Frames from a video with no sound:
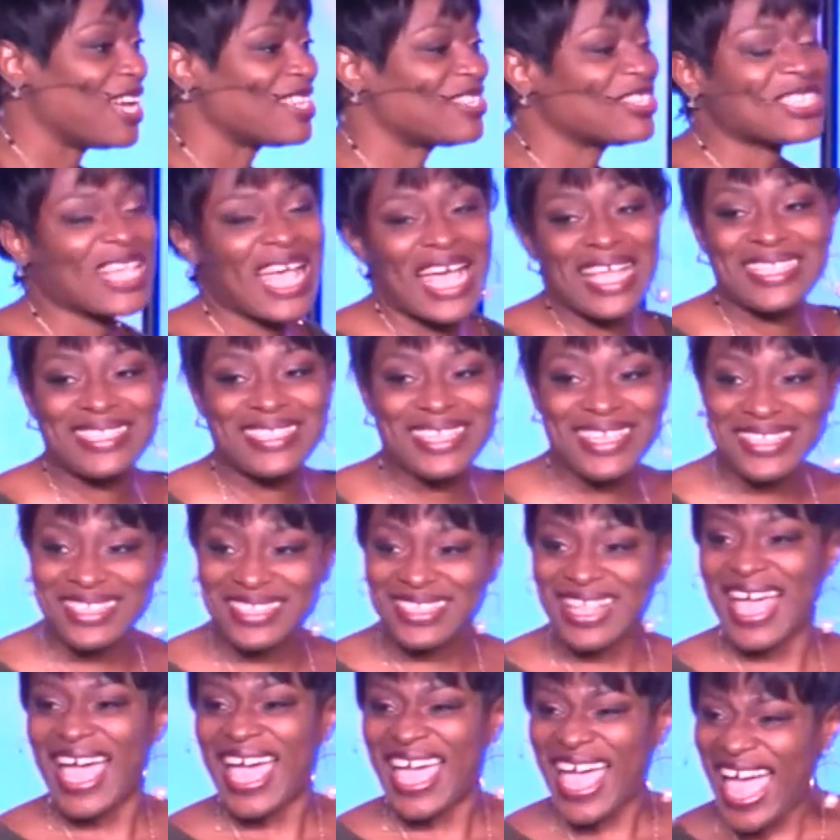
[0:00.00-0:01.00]
just had this,
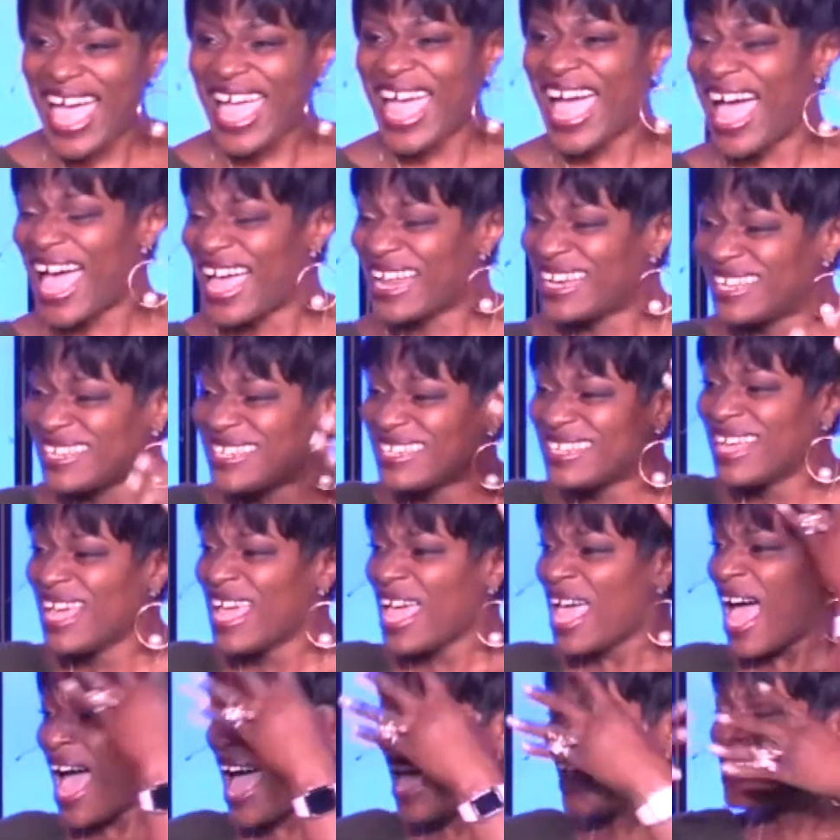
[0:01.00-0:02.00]

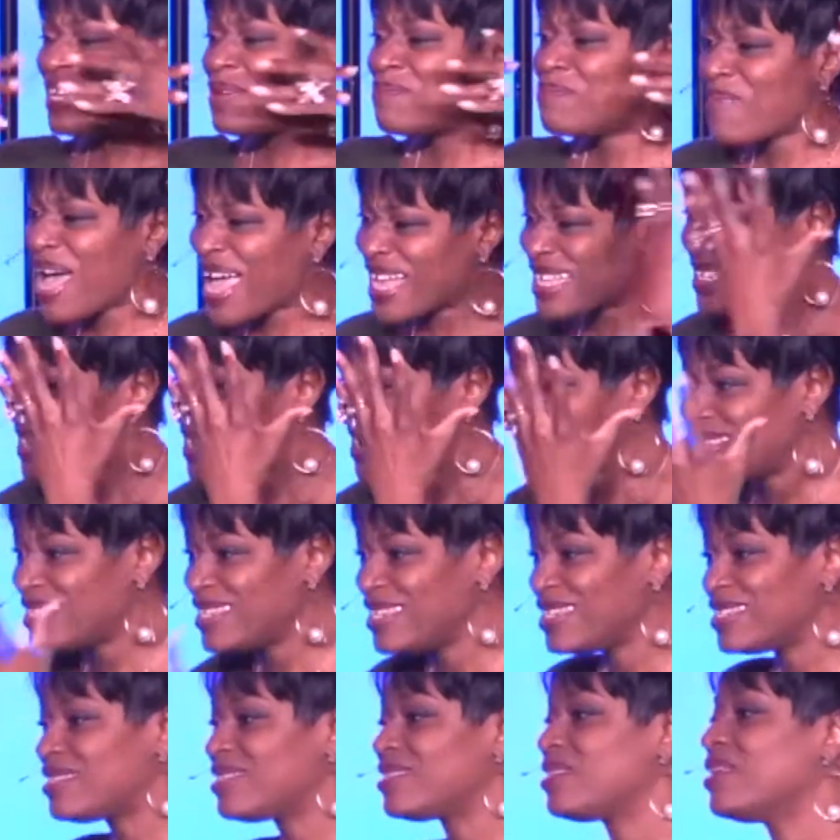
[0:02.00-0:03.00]
I'd imagined
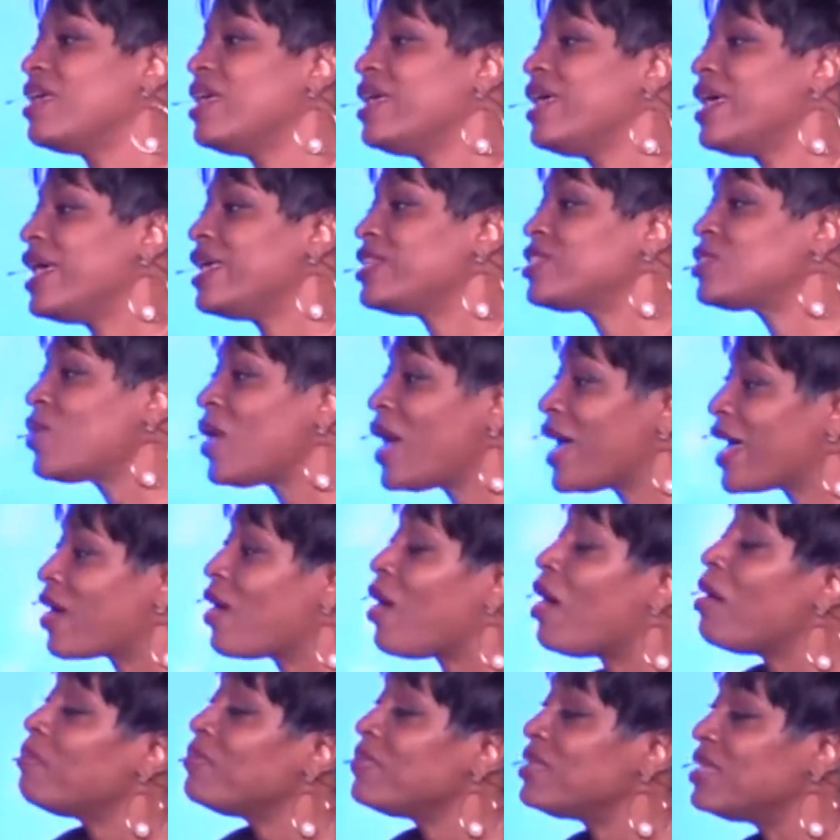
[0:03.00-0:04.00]
it. And so I
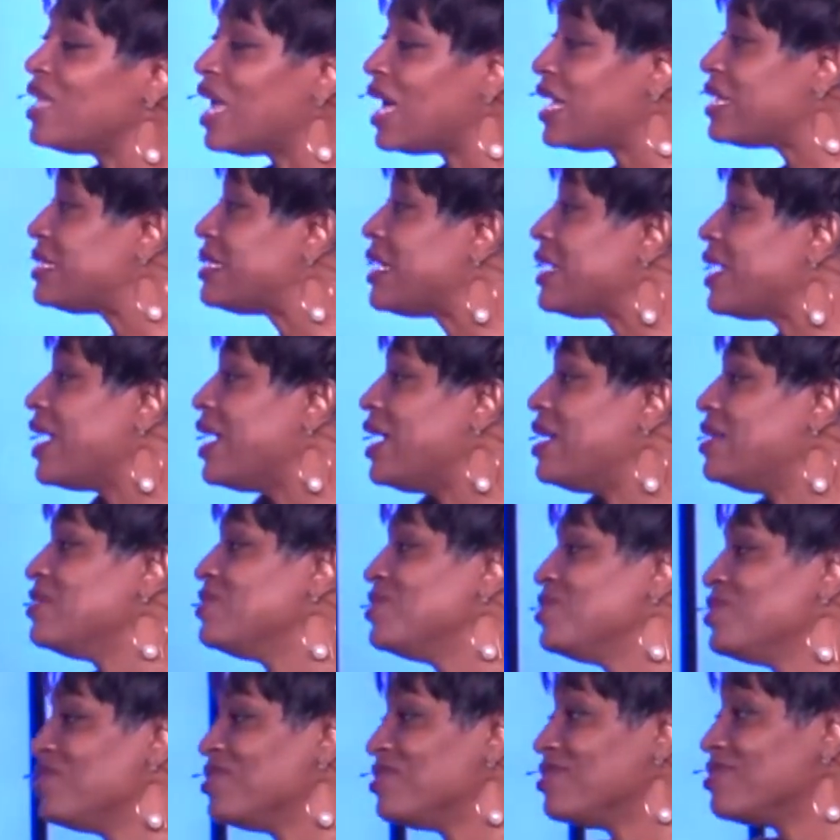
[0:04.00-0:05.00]
come that day,
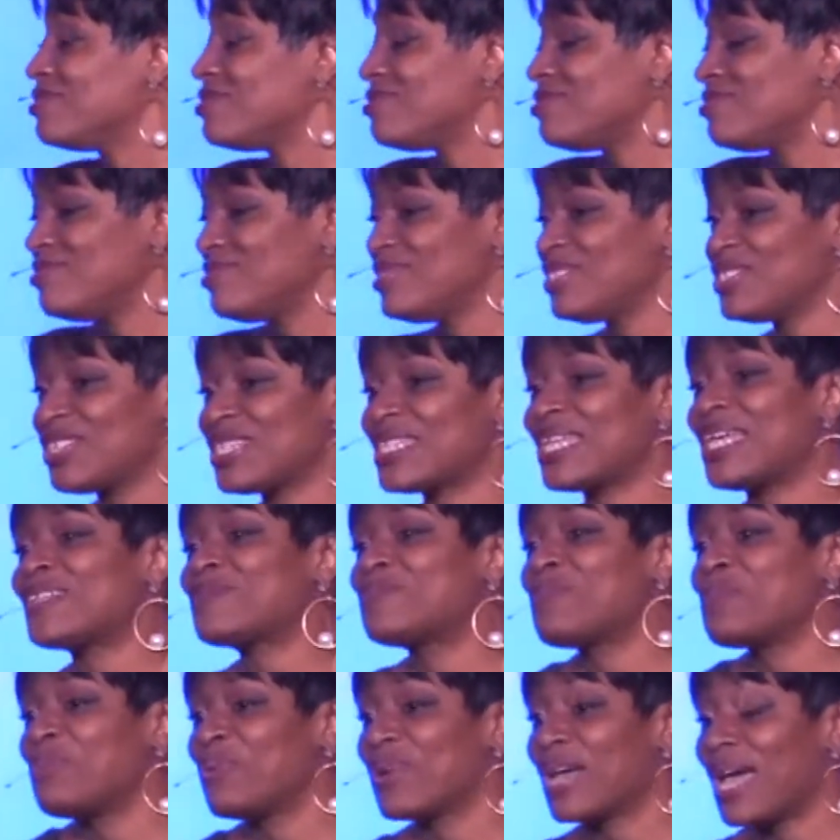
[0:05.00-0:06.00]
and, Jesus House
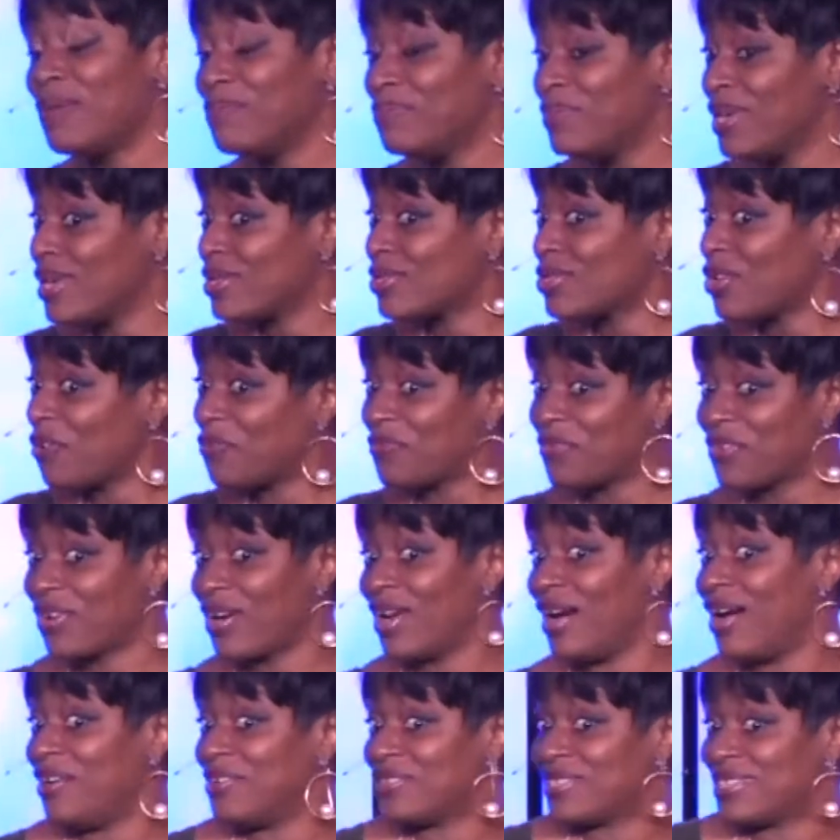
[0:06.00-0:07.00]
people can be a tough
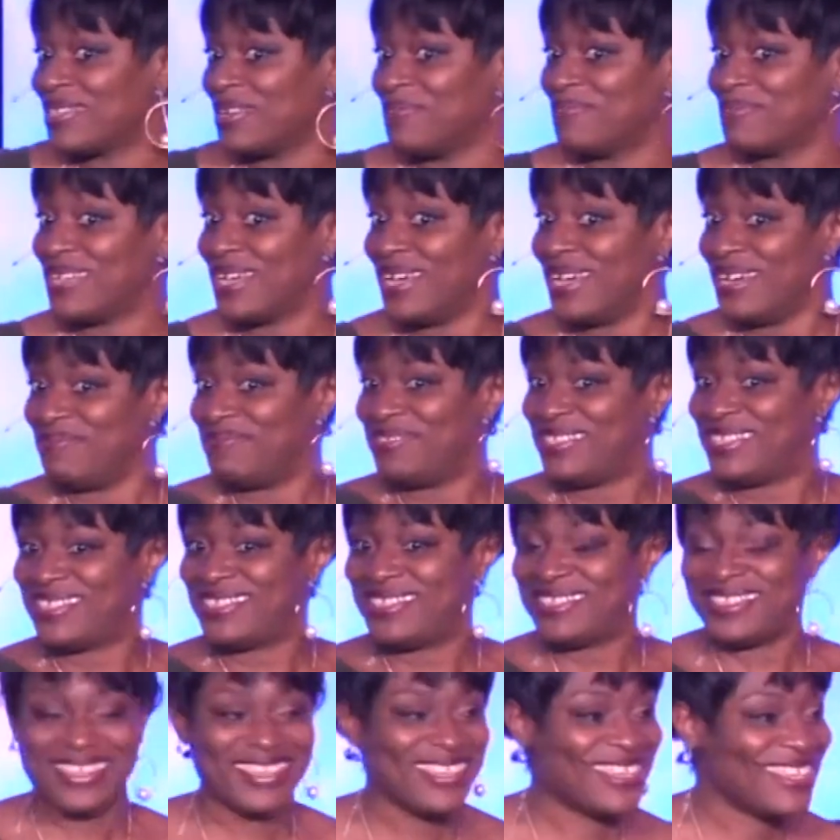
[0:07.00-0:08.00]
crowd sometimes.
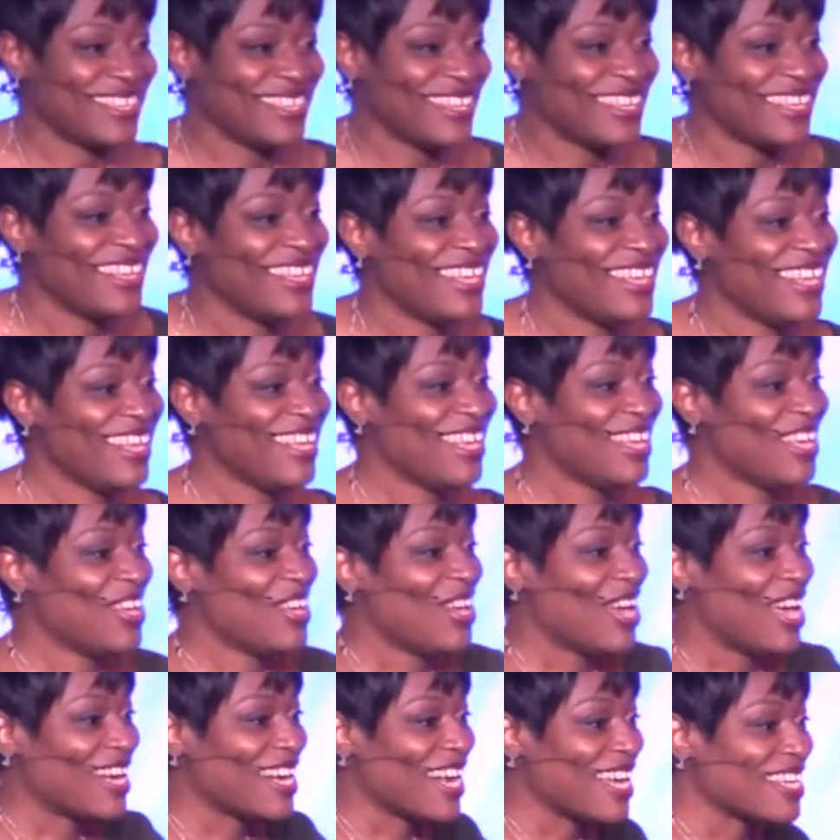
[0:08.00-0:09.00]

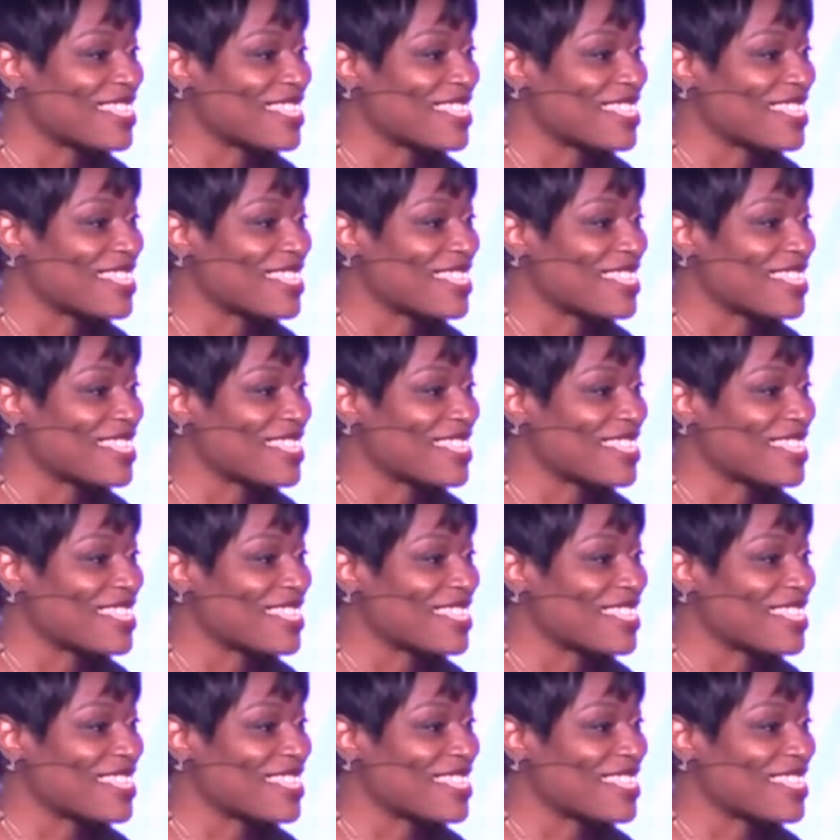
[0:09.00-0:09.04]
And I